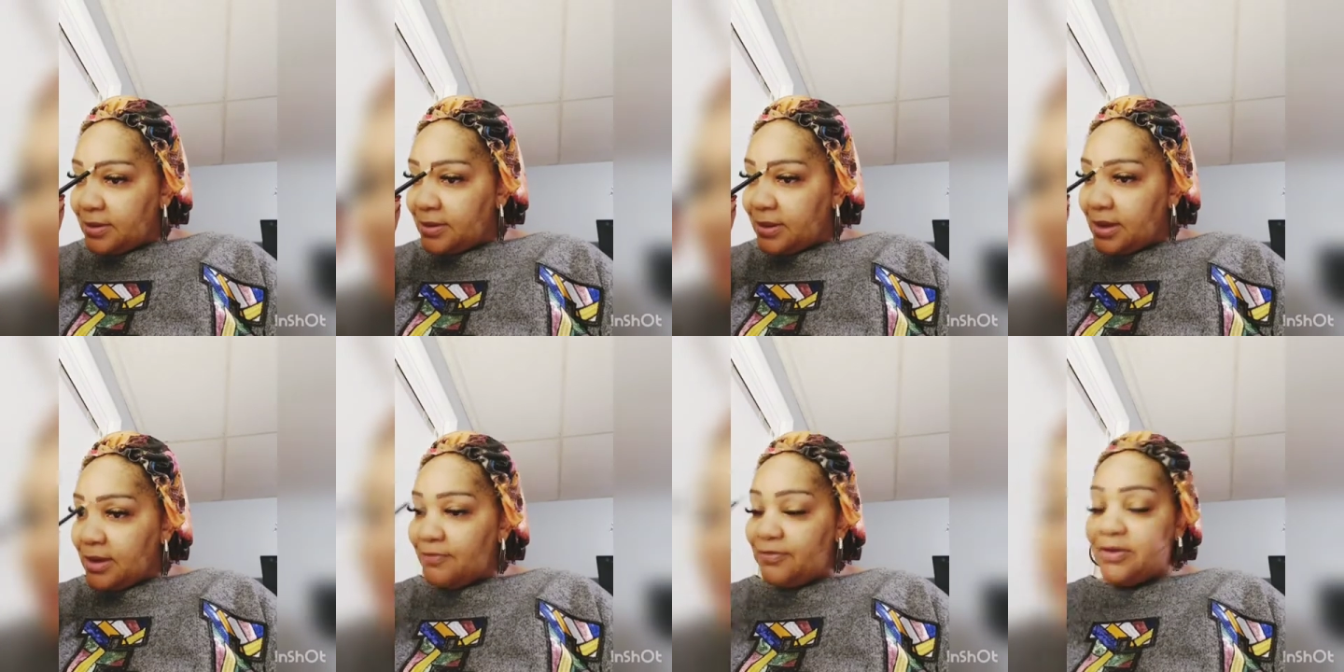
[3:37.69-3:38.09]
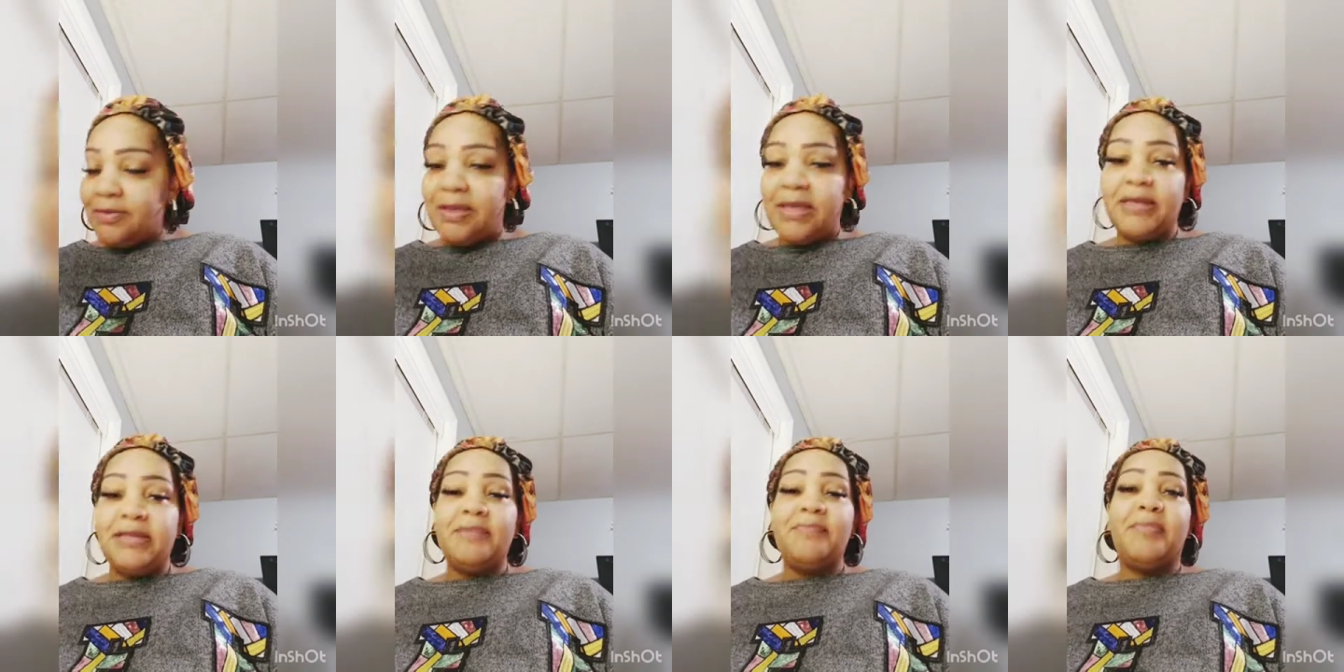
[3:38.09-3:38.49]
every
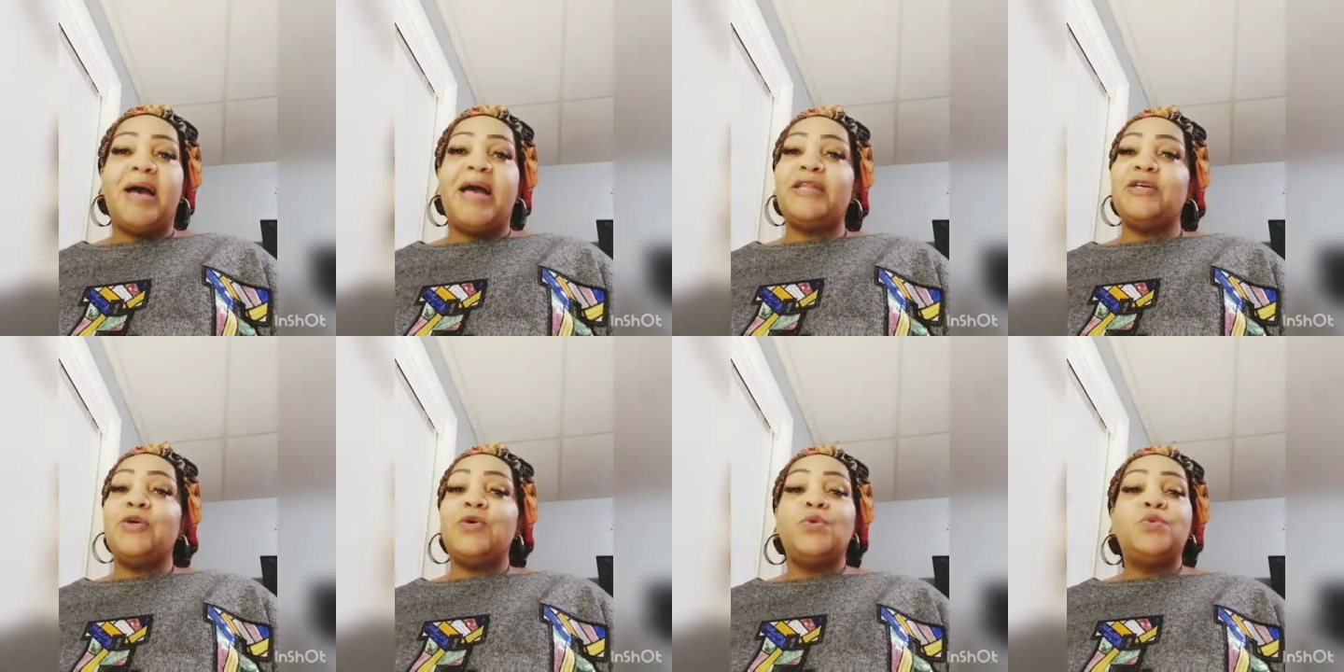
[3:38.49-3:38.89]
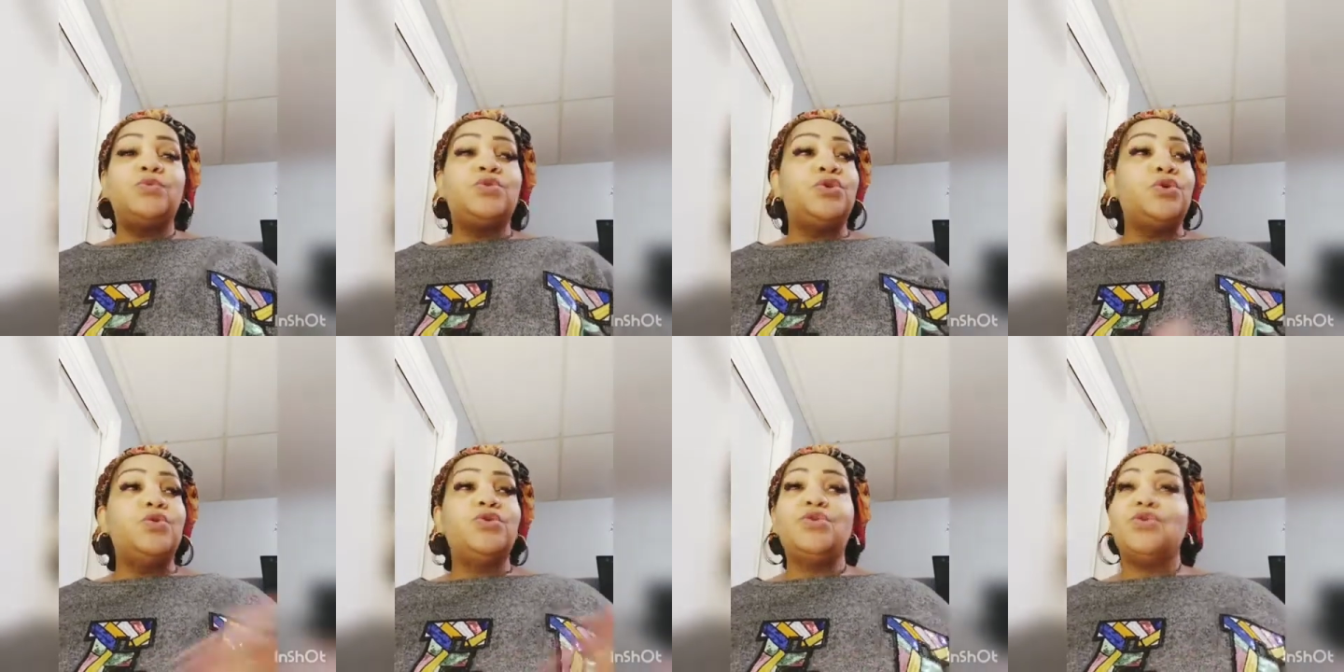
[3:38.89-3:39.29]
anybody who
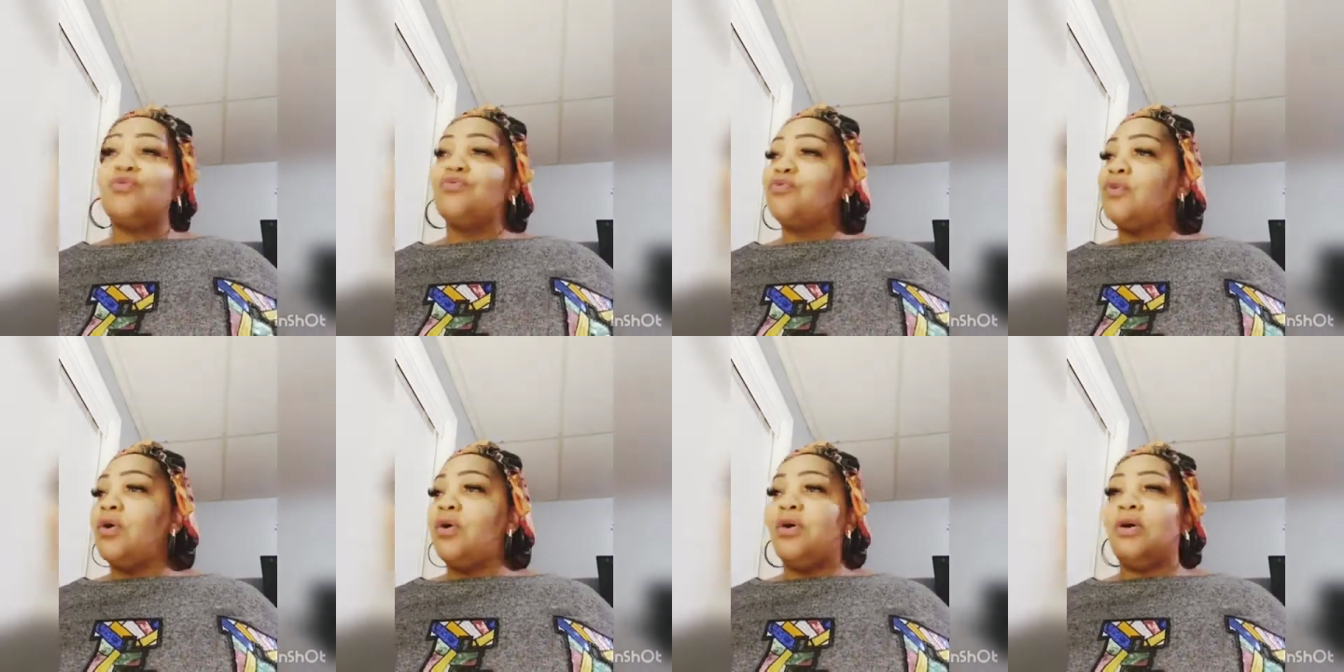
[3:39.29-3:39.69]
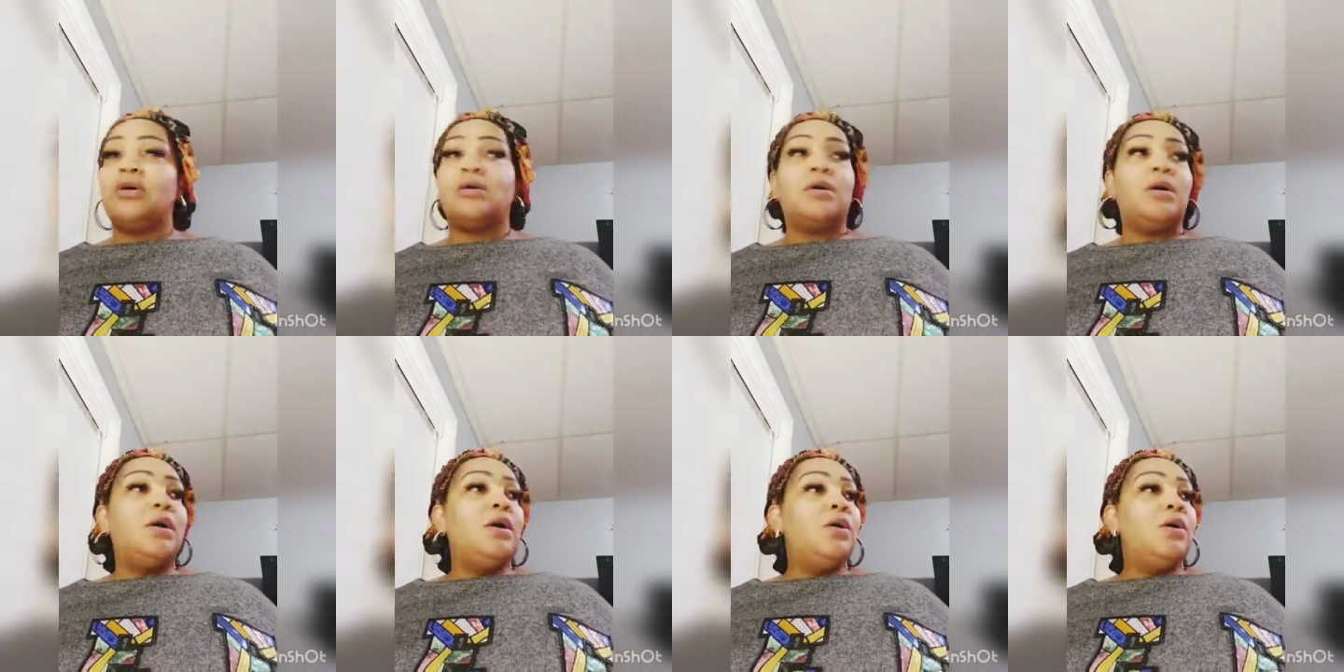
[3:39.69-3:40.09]
do you
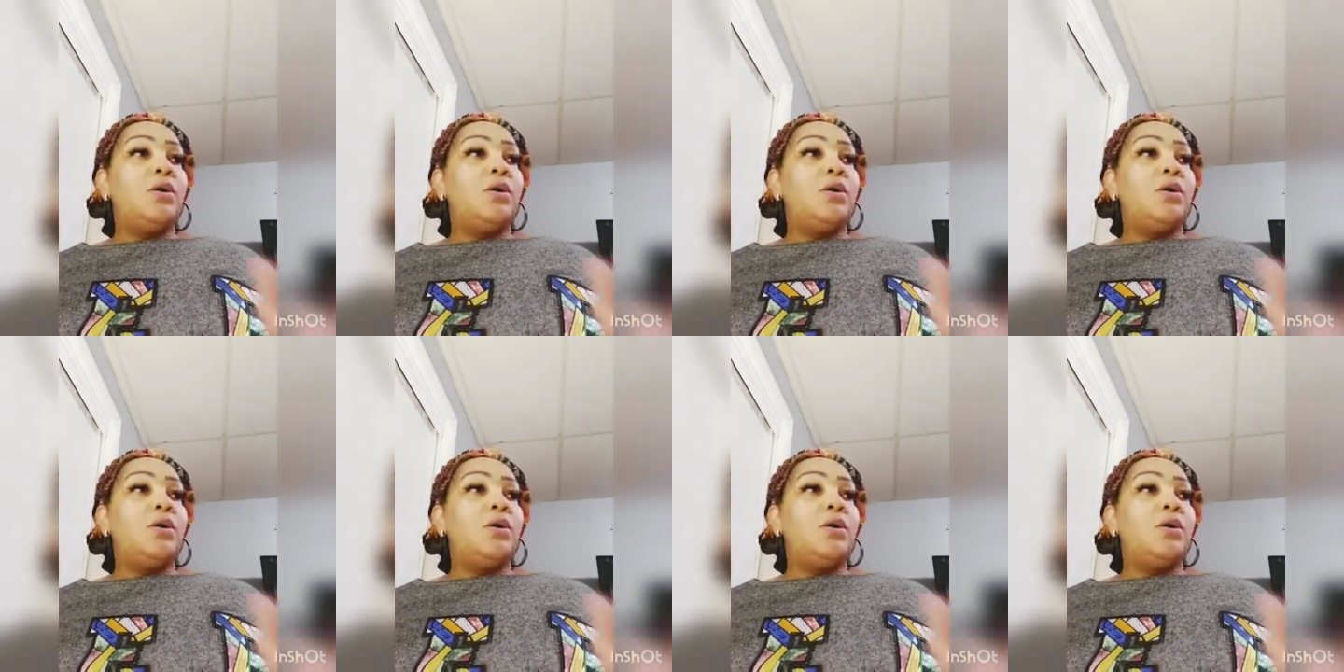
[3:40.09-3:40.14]
wrong